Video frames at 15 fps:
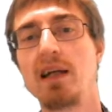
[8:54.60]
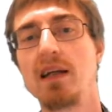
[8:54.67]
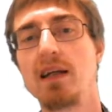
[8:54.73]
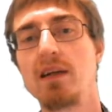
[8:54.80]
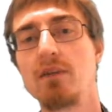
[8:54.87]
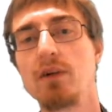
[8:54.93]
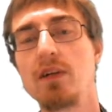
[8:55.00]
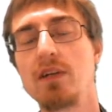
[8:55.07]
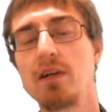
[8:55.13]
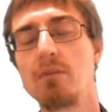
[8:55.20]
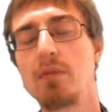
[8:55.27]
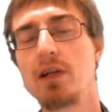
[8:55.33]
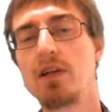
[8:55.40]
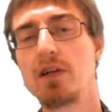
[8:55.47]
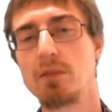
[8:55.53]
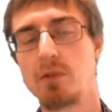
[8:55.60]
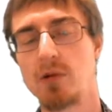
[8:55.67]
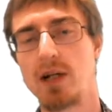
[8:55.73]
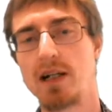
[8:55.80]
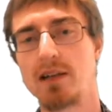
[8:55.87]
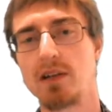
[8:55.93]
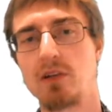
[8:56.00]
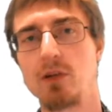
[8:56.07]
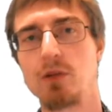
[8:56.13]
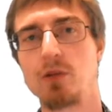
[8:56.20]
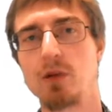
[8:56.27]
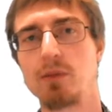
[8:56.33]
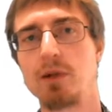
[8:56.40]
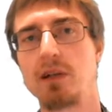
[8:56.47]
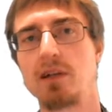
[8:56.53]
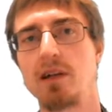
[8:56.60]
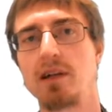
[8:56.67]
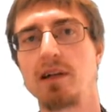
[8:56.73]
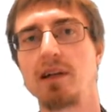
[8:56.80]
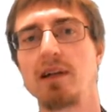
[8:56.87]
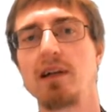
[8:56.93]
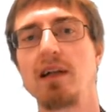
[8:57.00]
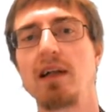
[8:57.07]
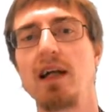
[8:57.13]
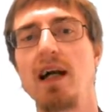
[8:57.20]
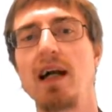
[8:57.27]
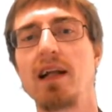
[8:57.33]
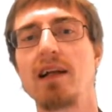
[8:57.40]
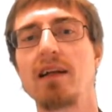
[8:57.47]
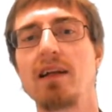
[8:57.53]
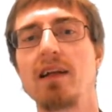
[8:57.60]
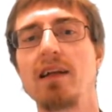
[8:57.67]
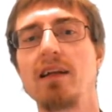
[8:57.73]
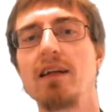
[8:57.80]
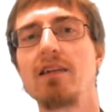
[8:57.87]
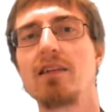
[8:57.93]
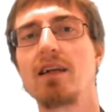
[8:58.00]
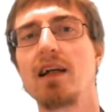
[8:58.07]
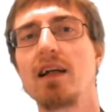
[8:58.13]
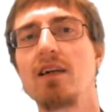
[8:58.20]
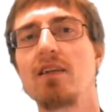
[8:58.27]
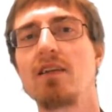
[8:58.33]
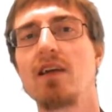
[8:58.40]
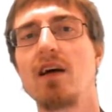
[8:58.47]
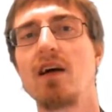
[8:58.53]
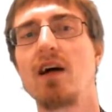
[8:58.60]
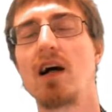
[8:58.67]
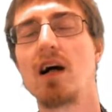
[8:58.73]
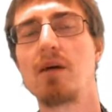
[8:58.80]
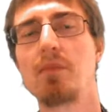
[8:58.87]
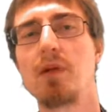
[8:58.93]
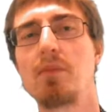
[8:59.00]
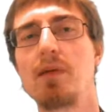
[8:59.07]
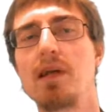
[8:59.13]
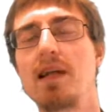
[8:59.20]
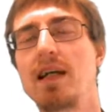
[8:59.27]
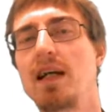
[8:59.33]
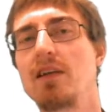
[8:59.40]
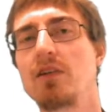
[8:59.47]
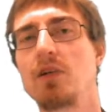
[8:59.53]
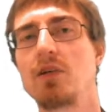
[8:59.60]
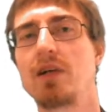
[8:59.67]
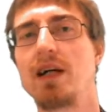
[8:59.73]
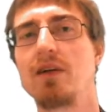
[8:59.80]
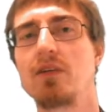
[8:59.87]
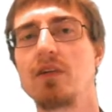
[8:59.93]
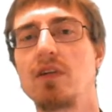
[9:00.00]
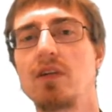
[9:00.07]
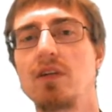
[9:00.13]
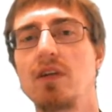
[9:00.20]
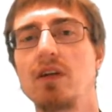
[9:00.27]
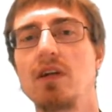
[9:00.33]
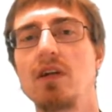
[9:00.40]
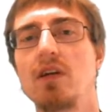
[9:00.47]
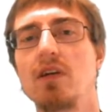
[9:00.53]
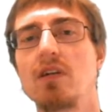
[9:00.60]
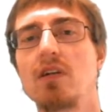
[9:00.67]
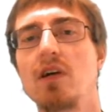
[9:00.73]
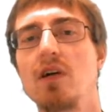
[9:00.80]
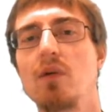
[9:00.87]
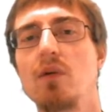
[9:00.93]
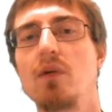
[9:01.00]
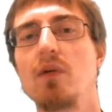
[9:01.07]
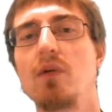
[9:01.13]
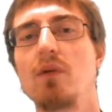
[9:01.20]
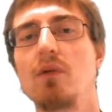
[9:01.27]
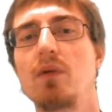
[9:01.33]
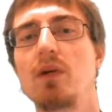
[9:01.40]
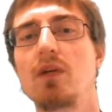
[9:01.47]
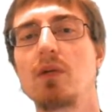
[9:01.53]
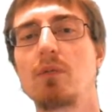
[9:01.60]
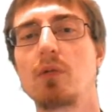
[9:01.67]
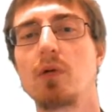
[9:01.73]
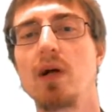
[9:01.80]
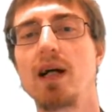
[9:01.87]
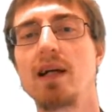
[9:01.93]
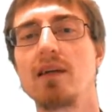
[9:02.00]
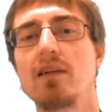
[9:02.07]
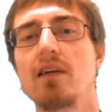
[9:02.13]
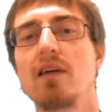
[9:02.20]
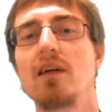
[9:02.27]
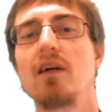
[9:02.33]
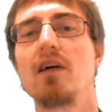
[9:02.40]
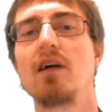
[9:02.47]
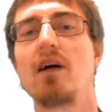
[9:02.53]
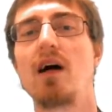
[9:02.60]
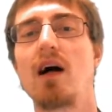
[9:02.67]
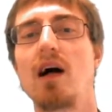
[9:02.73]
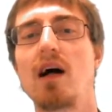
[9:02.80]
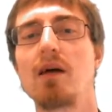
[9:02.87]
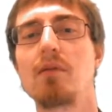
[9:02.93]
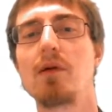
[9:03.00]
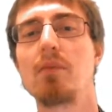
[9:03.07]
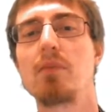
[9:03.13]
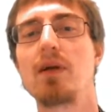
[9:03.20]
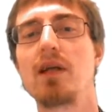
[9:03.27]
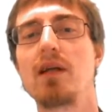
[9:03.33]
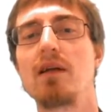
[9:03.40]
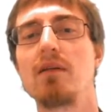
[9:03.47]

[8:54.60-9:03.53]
we simply subtract the two from each other, and in this case RBP cancels out. So we subtract RBP